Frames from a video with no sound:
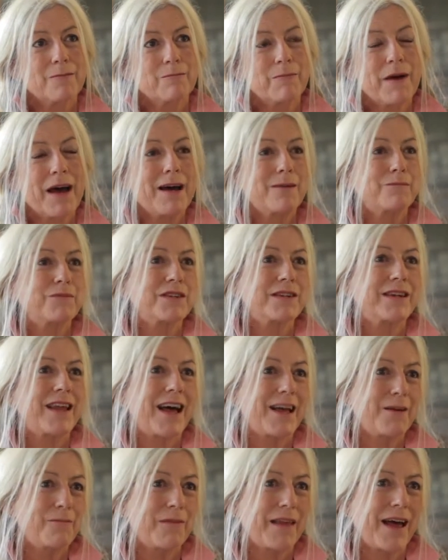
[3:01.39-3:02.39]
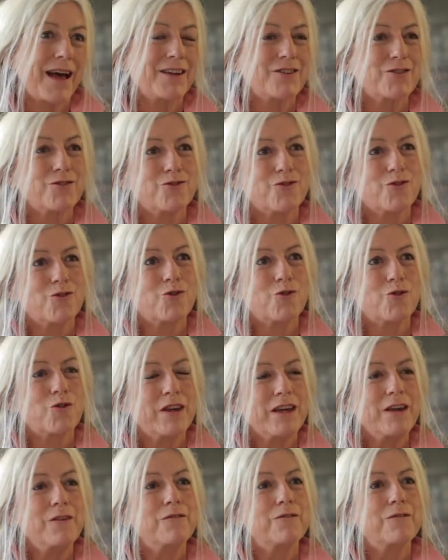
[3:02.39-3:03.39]
perhaps name that or
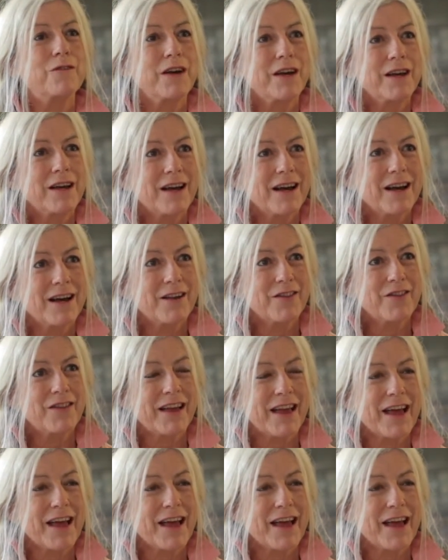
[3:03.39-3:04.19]
give the